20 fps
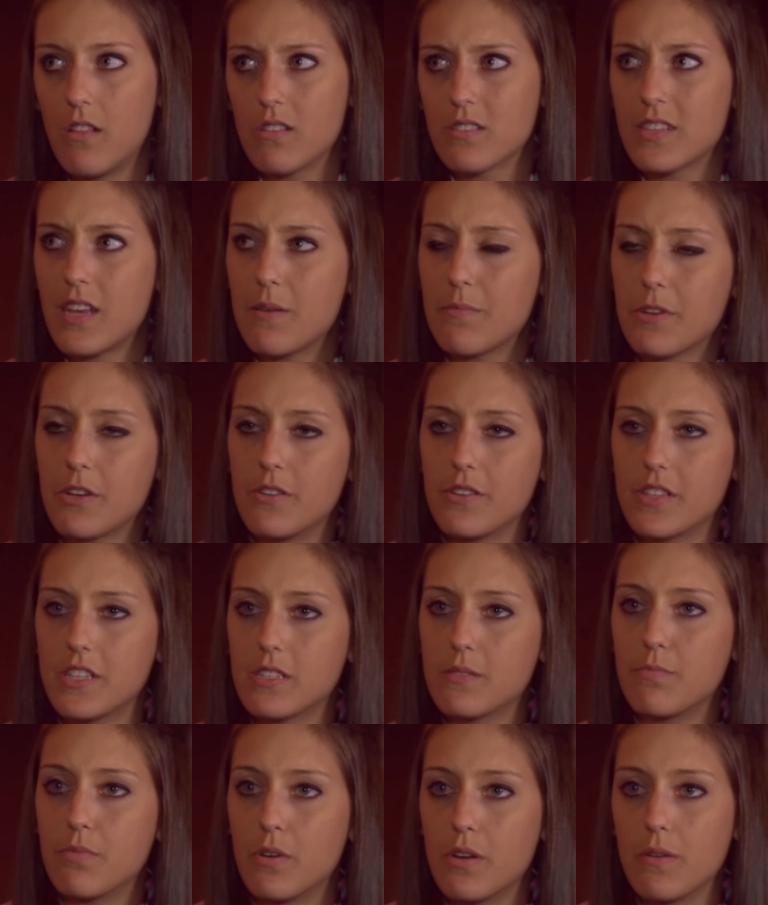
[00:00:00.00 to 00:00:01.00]
a long time ago at
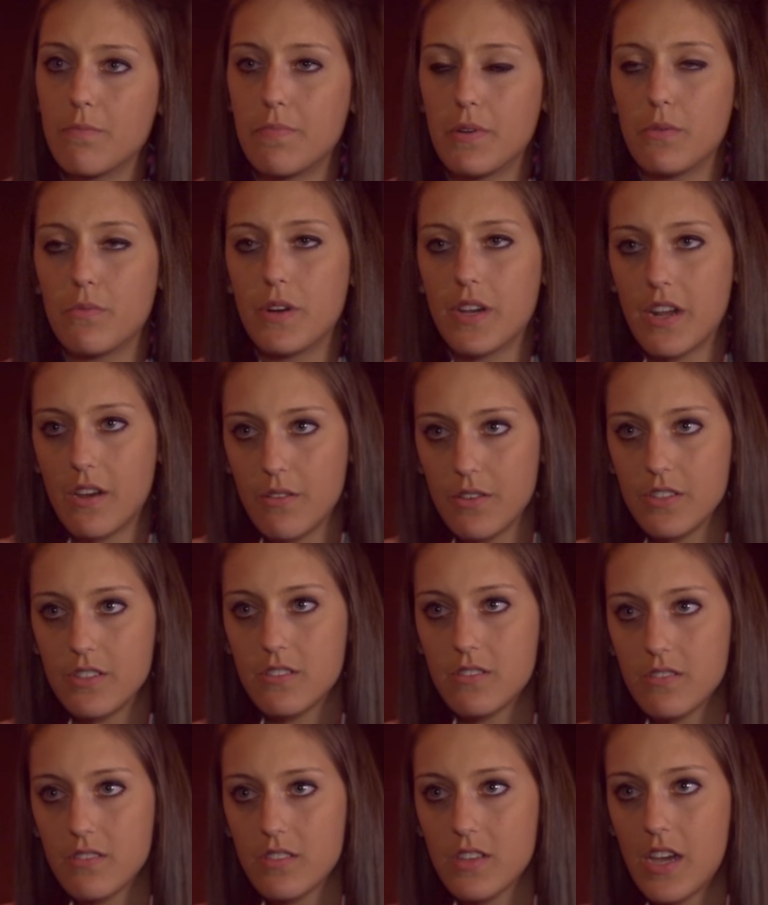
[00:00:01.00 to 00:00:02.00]
this point, but when I was
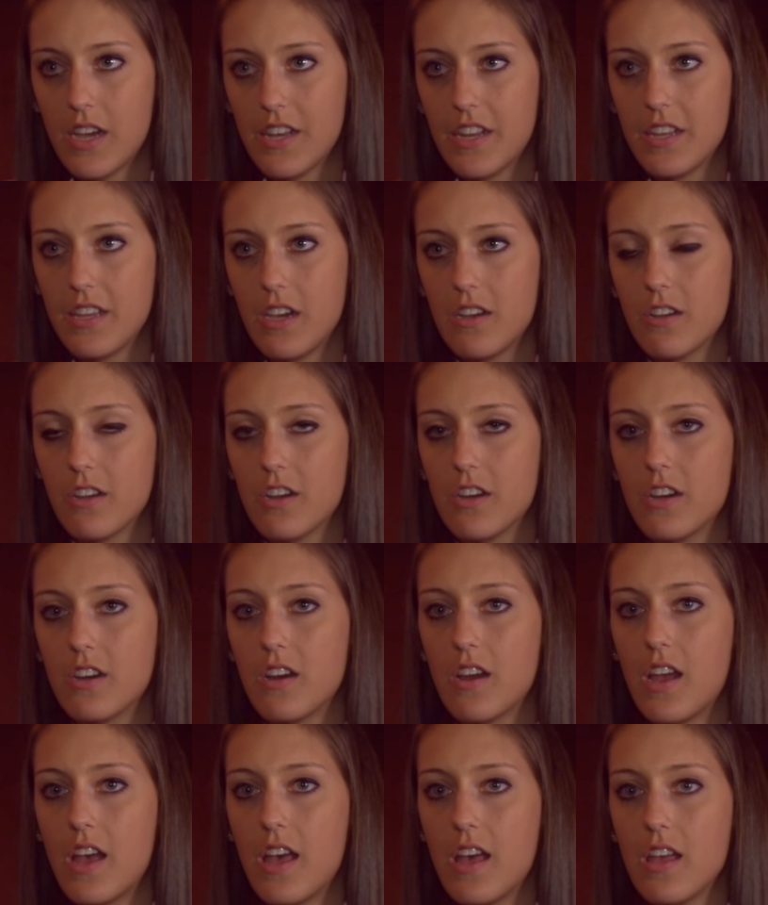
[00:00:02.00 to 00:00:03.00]
kind of younger,
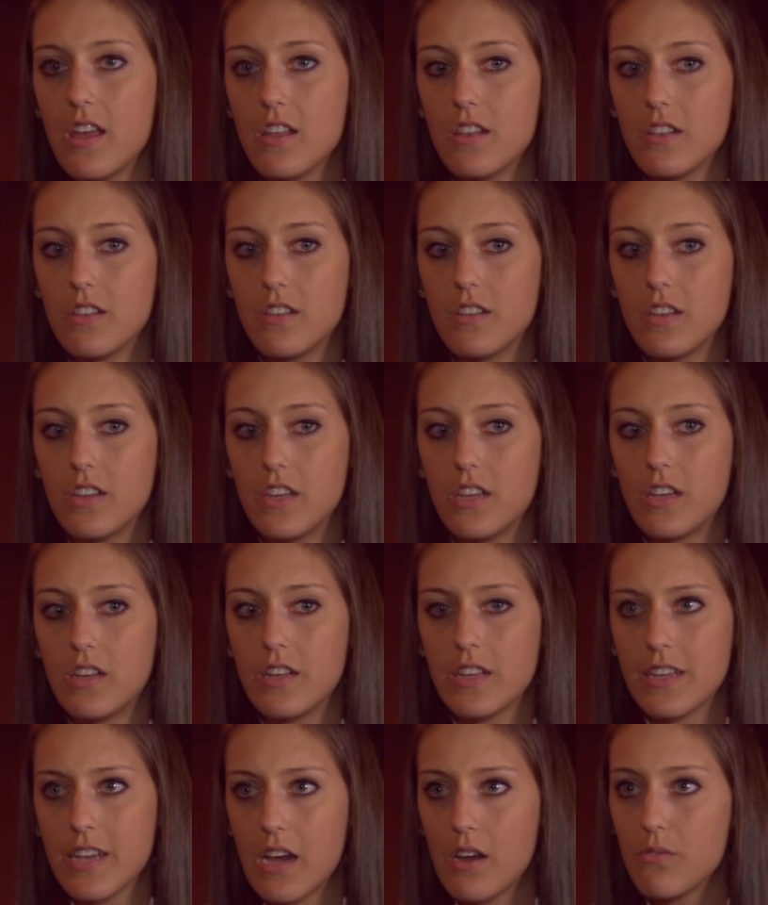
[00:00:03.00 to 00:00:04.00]

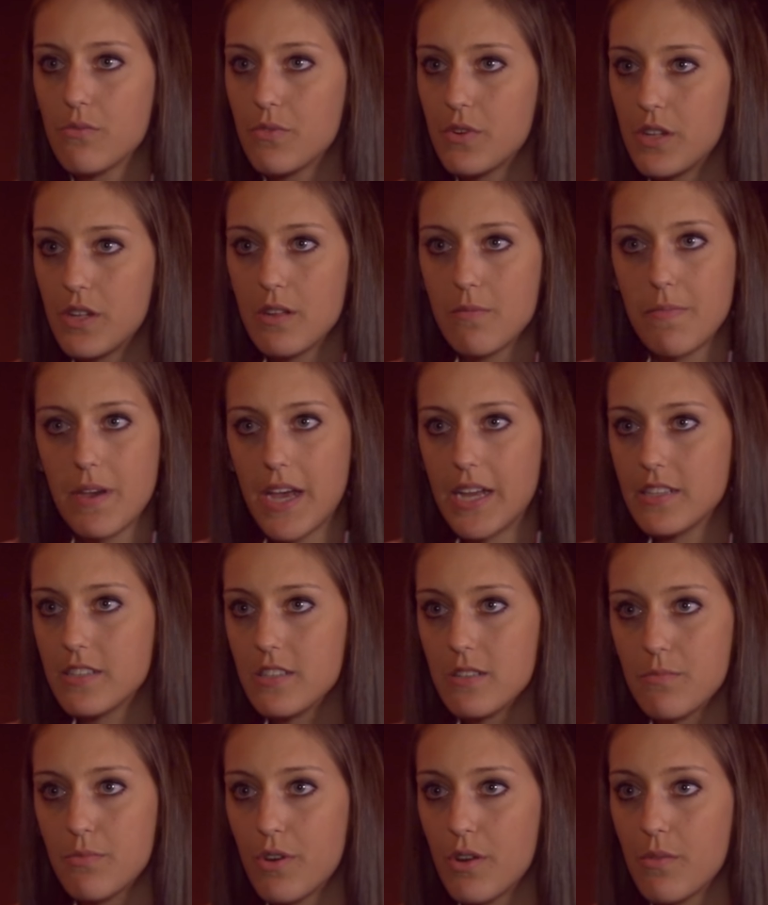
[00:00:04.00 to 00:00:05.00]
and it got really bad
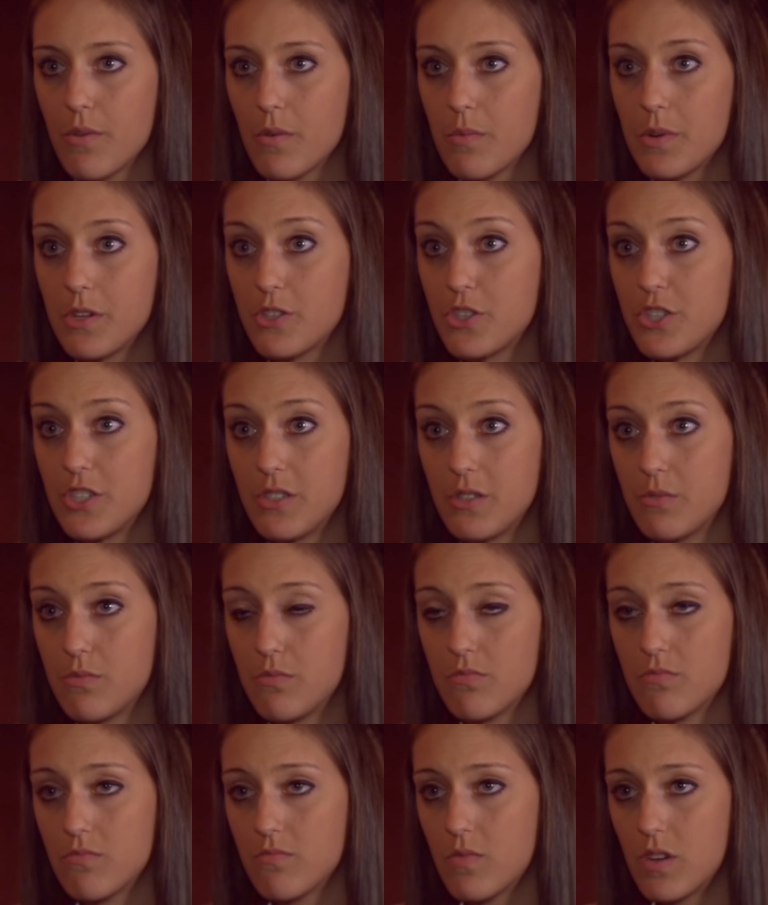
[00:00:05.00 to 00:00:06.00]
to the point where we, she
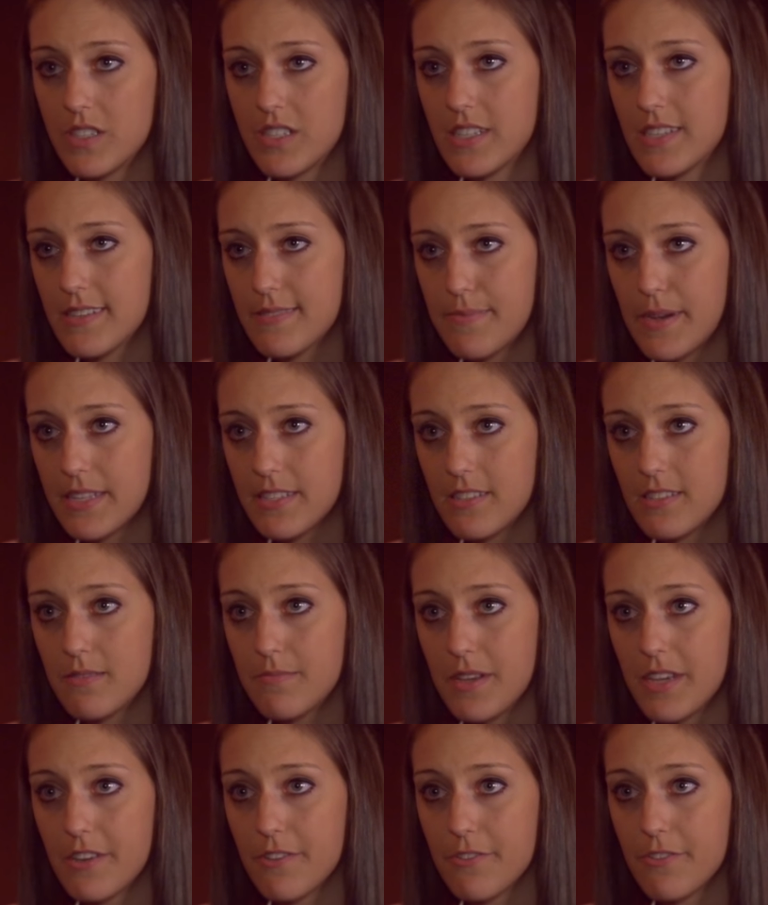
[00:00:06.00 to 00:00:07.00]
wasn't expected
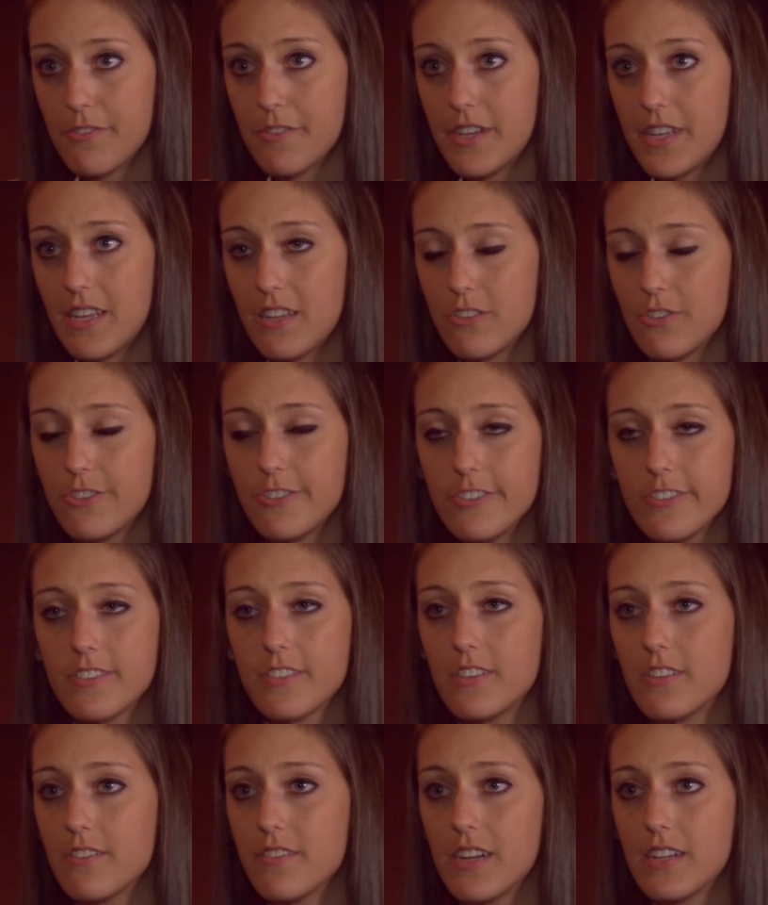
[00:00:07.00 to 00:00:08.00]
to make it through it, and she's
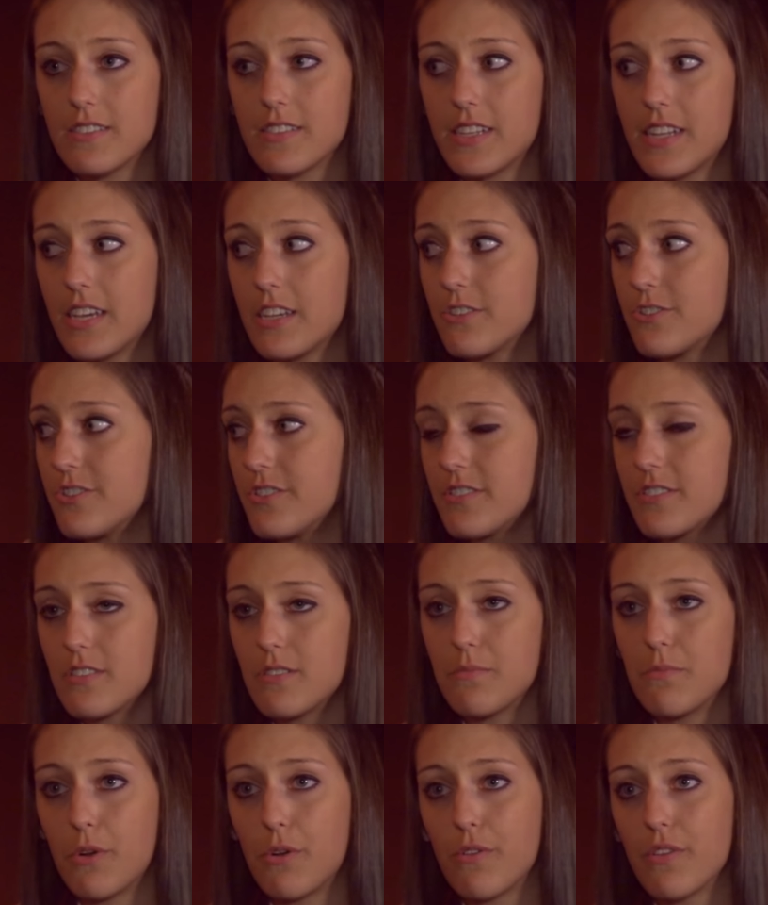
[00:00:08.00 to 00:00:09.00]
still around today. She's
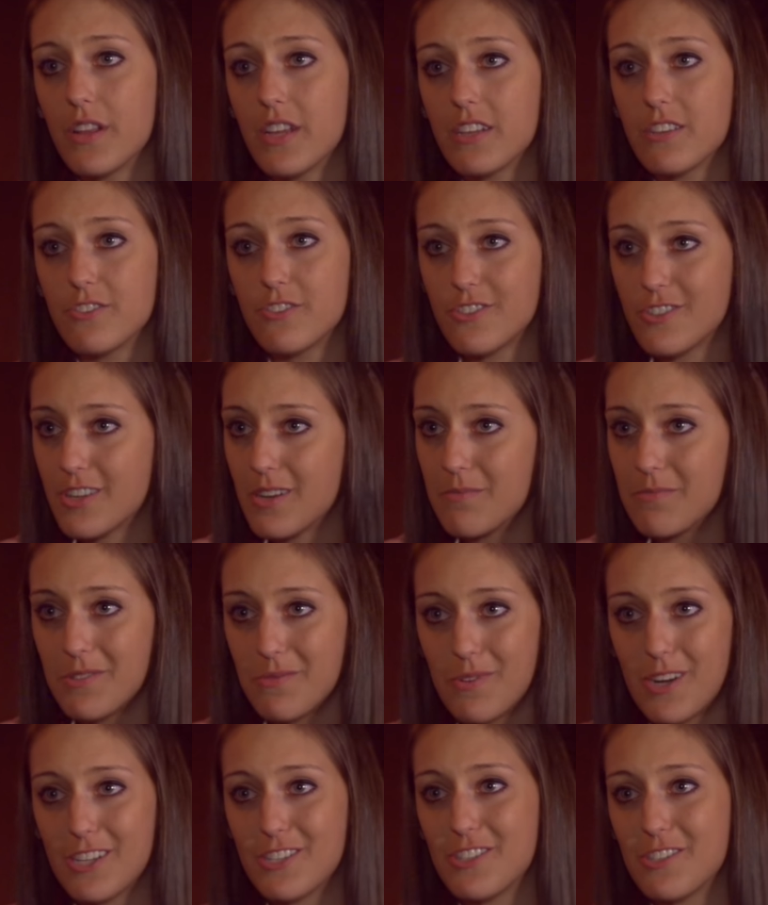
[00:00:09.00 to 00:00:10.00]
still bowling. She
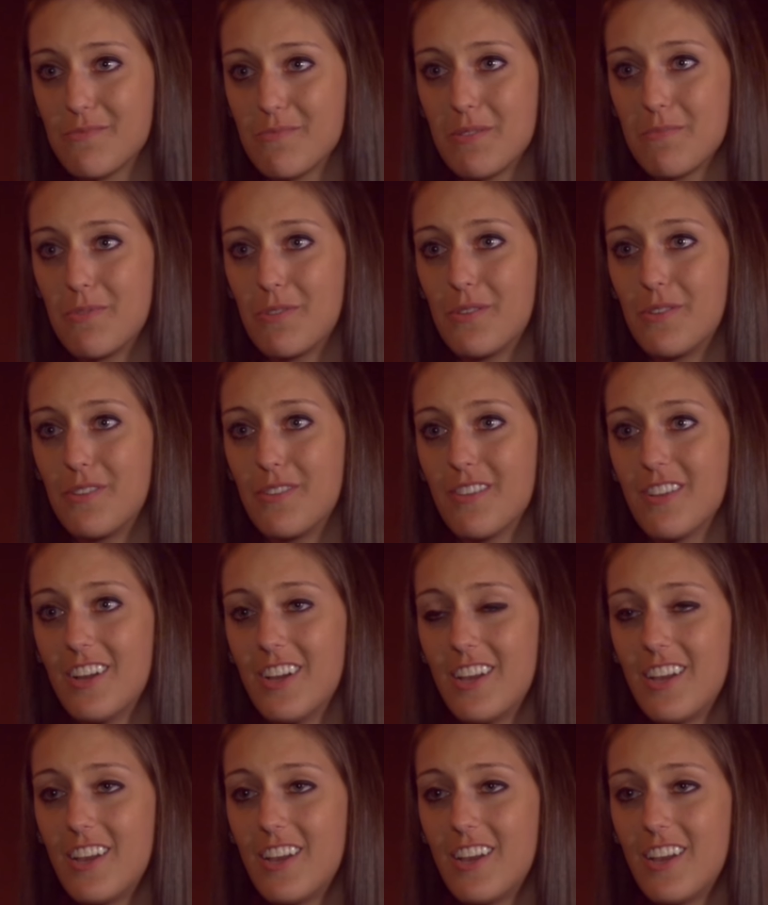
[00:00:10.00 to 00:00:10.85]
comes and watches me bowl.